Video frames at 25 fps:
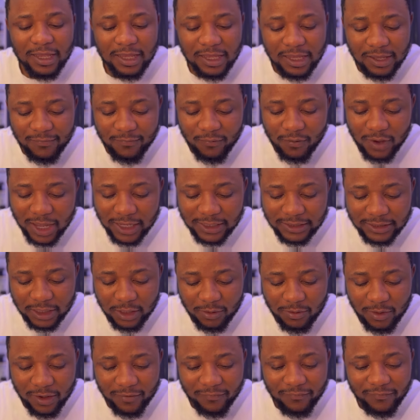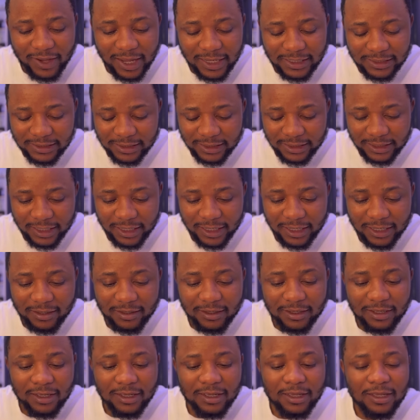even as they were fighting, eh,
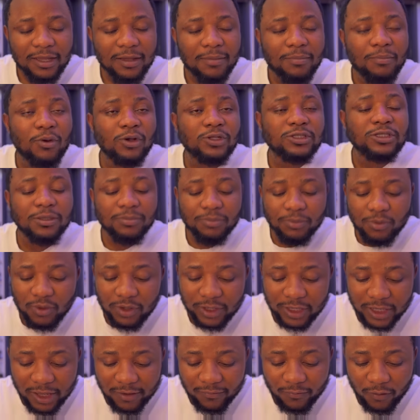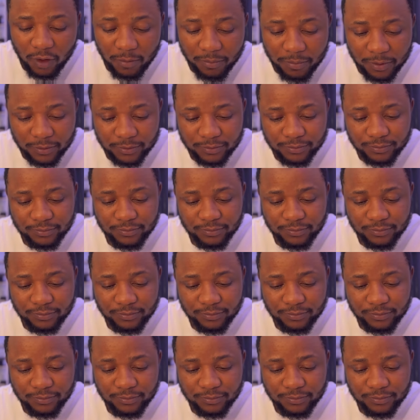Portable gave up.